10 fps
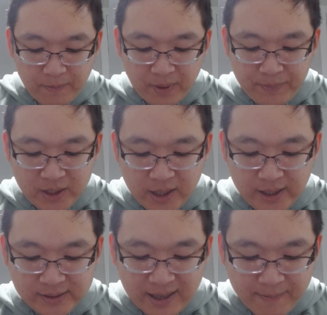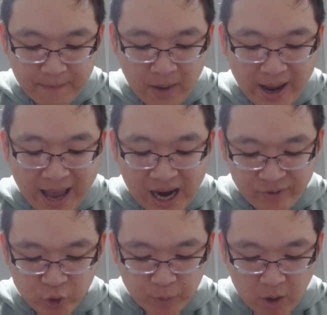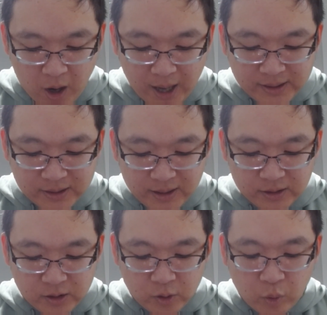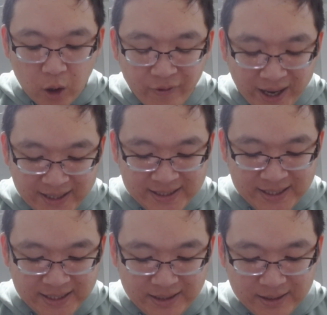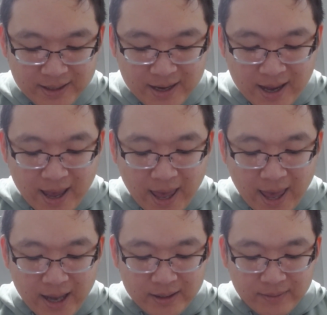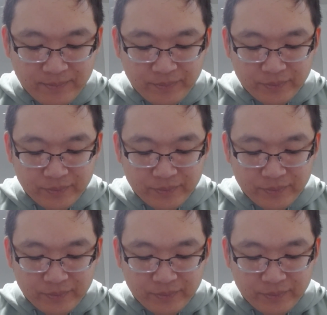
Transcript: But because my average cost is 12.18 and